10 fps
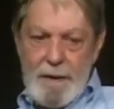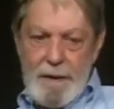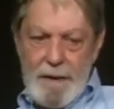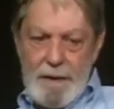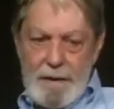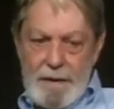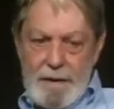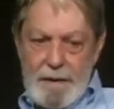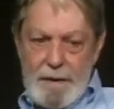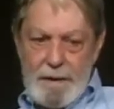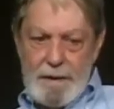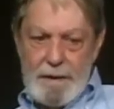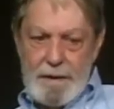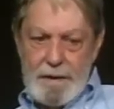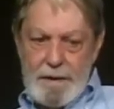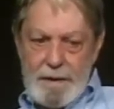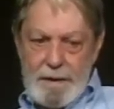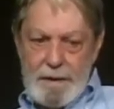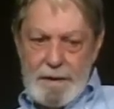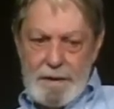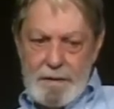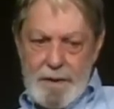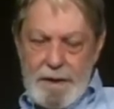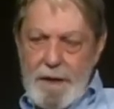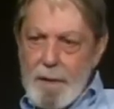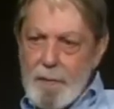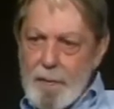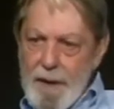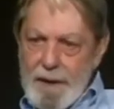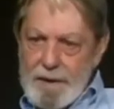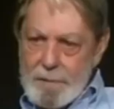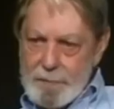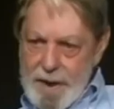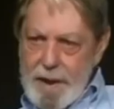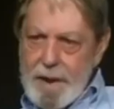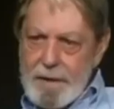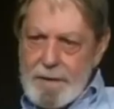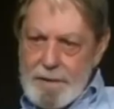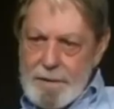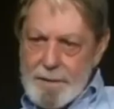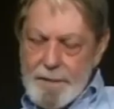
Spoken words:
And the great compromise obtains.